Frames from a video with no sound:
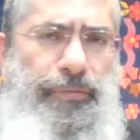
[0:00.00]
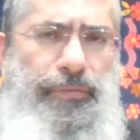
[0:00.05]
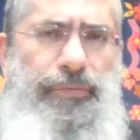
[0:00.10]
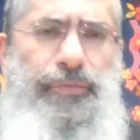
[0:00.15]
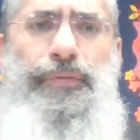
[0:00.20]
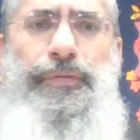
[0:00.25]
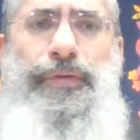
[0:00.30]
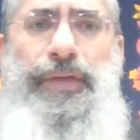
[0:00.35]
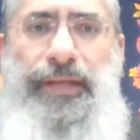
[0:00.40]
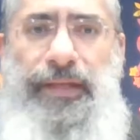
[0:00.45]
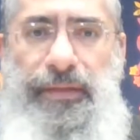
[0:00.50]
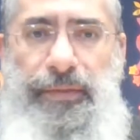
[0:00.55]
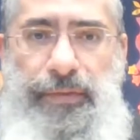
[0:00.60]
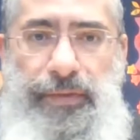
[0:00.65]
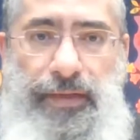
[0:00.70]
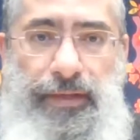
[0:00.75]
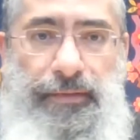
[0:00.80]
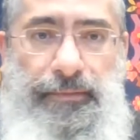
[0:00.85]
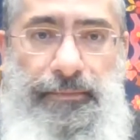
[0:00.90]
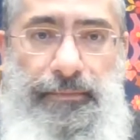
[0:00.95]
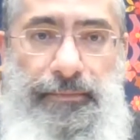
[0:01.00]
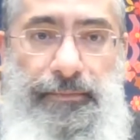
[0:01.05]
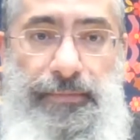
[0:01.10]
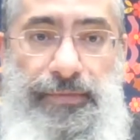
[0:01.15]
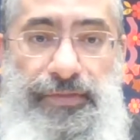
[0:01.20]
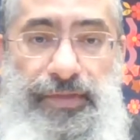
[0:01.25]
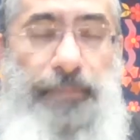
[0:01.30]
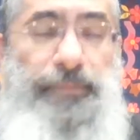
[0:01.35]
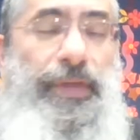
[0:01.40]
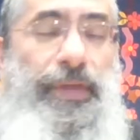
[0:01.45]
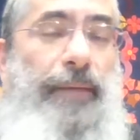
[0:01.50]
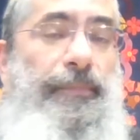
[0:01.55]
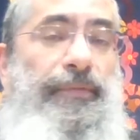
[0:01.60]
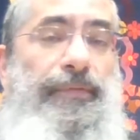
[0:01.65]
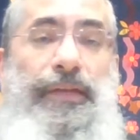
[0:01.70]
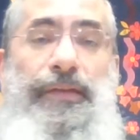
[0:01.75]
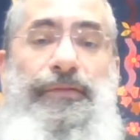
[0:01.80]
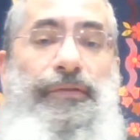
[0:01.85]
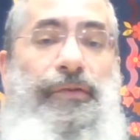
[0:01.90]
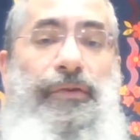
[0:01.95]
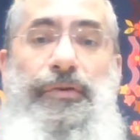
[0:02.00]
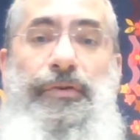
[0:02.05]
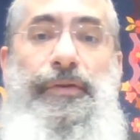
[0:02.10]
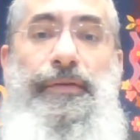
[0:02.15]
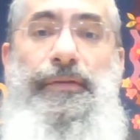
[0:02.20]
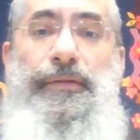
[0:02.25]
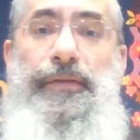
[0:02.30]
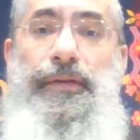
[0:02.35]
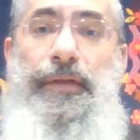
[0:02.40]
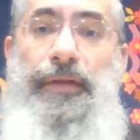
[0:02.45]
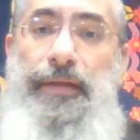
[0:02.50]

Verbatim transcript: through thick and thin. Sometimes things are good.